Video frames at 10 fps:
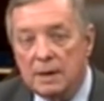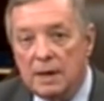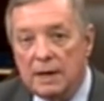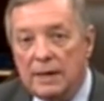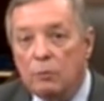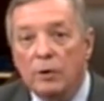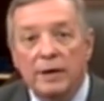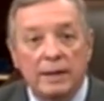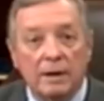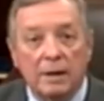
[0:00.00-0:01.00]
and they weren't
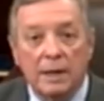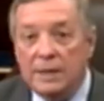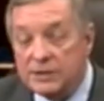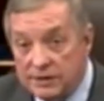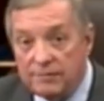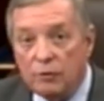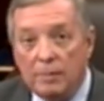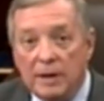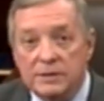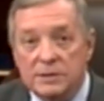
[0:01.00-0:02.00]
an easy four
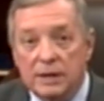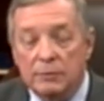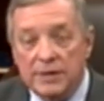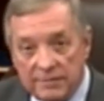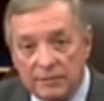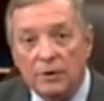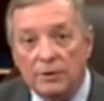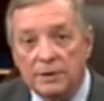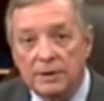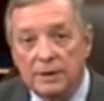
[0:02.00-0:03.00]
months, they were
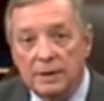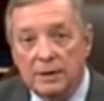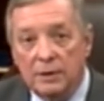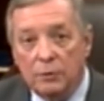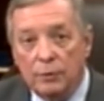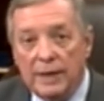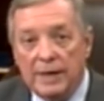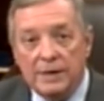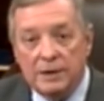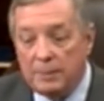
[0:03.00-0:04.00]
difficult. We
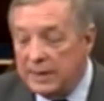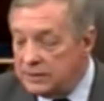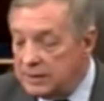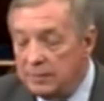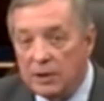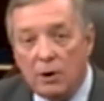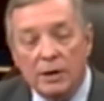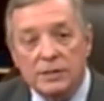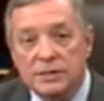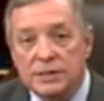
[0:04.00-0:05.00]
had to debate some of the
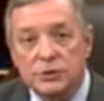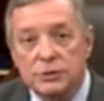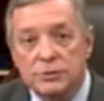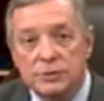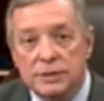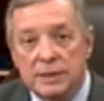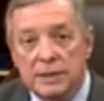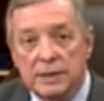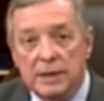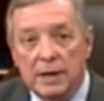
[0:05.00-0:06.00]
hardest issues
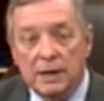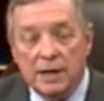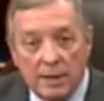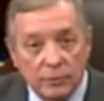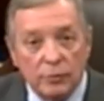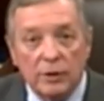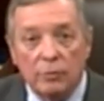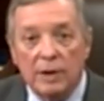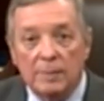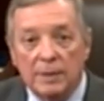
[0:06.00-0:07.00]
and come to an
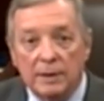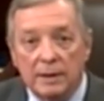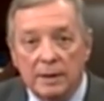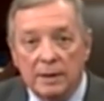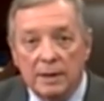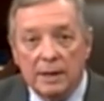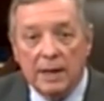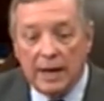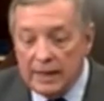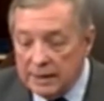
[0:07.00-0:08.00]
agreement.
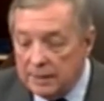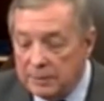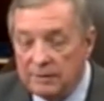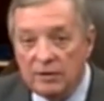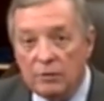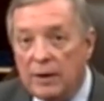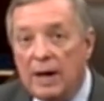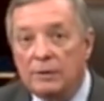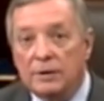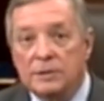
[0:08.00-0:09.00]
I ended up giving
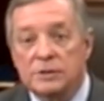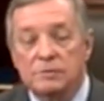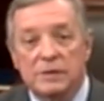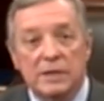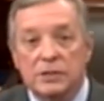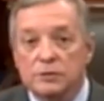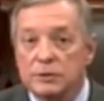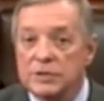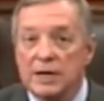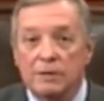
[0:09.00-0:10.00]
ground on some things
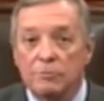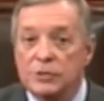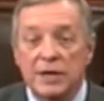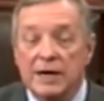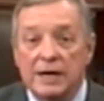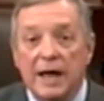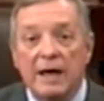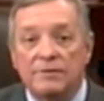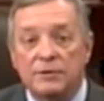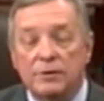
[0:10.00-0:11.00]
which I wish I didn't
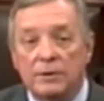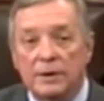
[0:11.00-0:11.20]
have to.